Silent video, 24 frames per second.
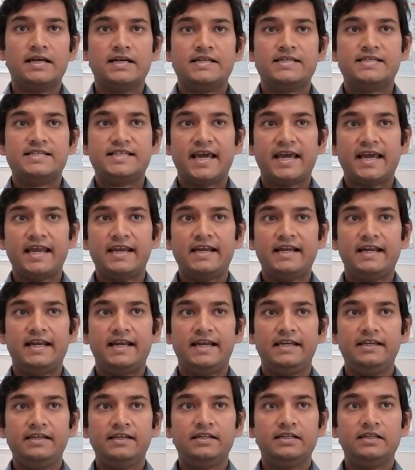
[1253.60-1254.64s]

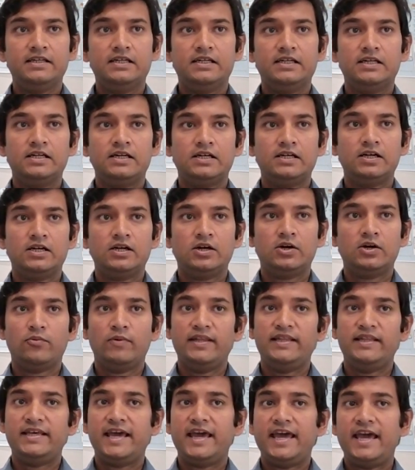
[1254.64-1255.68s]
Secondly,
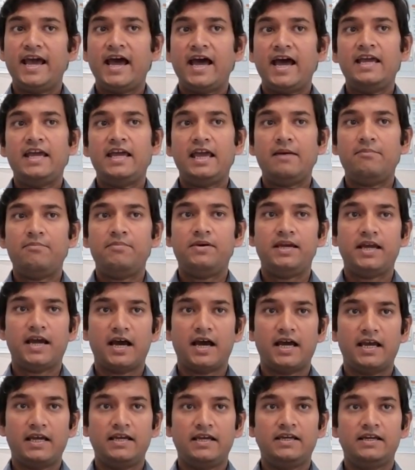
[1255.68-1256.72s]
with AI
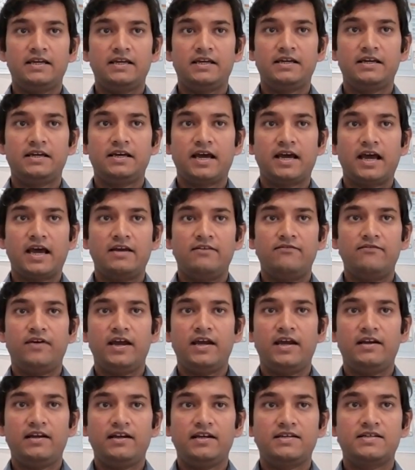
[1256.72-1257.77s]
API and
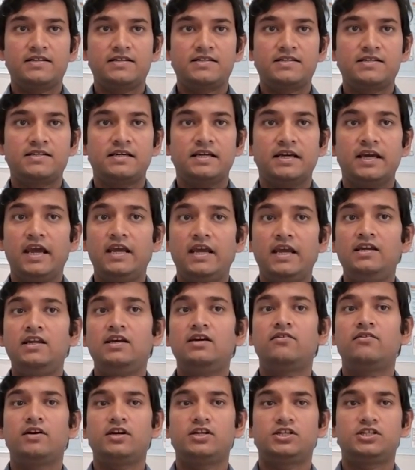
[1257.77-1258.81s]
various
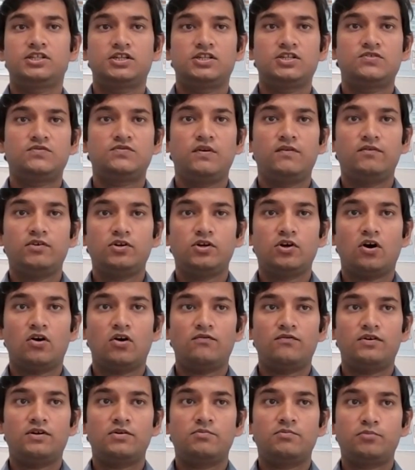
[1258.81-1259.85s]
integrations we would
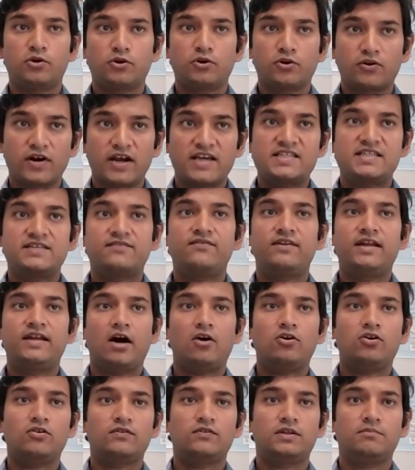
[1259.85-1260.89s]
offer progressively
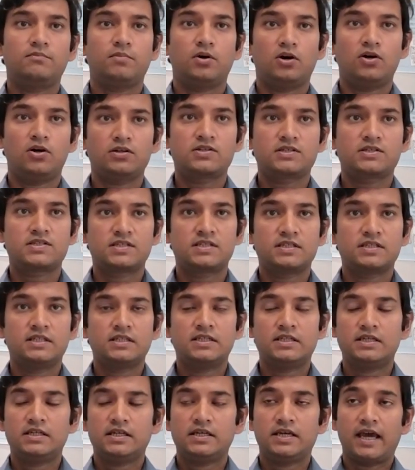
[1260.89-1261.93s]
out of the box,
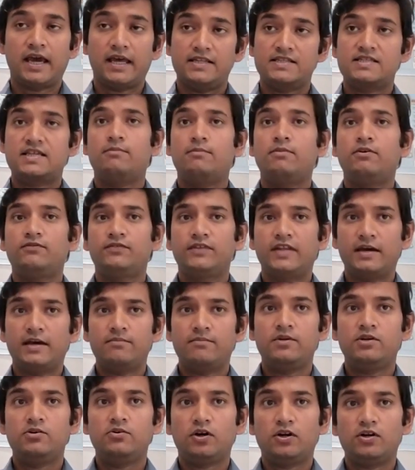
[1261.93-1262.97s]
and some of
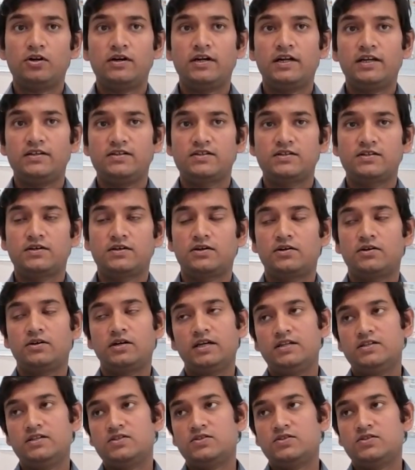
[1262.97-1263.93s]
them you already saw in